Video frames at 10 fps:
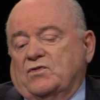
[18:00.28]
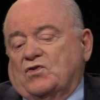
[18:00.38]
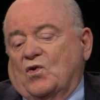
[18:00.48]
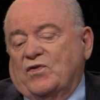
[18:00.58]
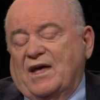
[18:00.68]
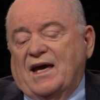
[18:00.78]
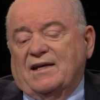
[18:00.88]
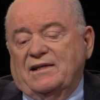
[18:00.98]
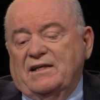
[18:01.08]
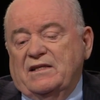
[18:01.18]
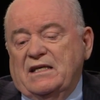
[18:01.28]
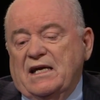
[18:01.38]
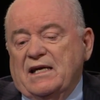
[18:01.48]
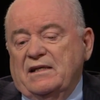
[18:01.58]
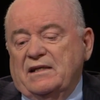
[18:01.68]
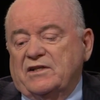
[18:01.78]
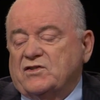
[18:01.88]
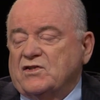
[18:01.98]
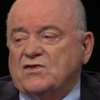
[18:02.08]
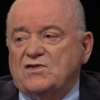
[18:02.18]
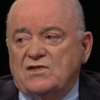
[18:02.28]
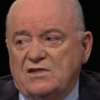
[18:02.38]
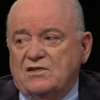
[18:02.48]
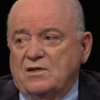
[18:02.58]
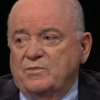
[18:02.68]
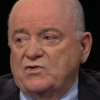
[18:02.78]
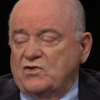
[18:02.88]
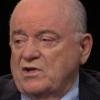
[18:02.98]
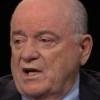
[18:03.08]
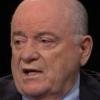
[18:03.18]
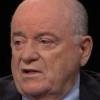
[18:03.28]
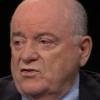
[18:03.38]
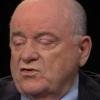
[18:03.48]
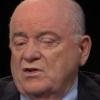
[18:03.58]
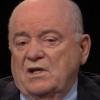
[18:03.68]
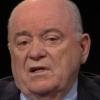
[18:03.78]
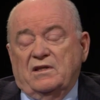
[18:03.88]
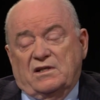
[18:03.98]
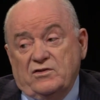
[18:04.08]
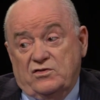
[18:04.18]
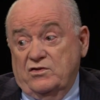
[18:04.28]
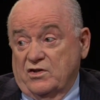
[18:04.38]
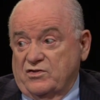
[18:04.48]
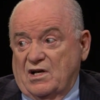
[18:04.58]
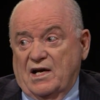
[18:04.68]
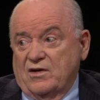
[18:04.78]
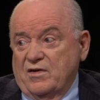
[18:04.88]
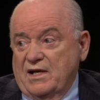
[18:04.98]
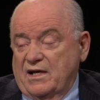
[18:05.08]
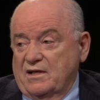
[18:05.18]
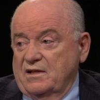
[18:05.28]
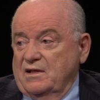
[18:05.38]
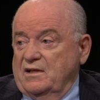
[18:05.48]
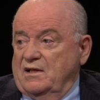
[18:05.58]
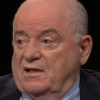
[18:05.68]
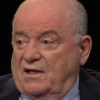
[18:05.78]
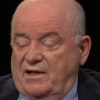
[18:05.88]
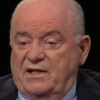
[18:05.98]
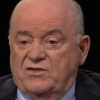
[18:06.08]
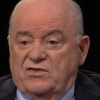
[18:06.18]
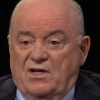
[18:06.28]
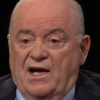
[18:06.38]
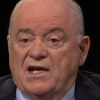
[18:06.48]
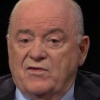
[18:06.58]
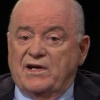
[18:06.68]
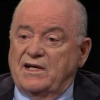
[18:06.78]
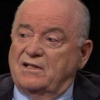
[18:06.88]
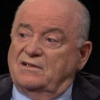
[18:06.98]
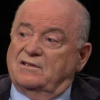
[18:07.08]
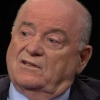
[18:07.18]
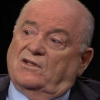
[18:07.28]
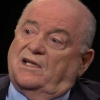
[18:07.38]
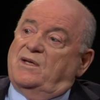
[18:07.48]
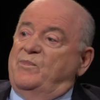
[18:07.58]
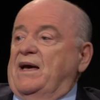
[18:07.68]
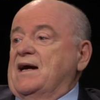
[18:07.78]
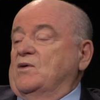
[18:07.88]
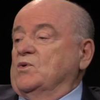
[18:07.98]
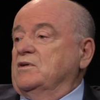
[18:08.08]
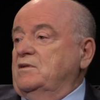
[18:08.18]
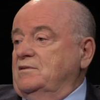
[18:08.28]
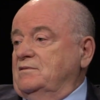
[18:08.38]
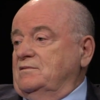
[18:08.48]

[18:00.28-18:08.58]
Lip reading: so that in the end it's a systems change that isn't just higher ed. It's higher ed looking backward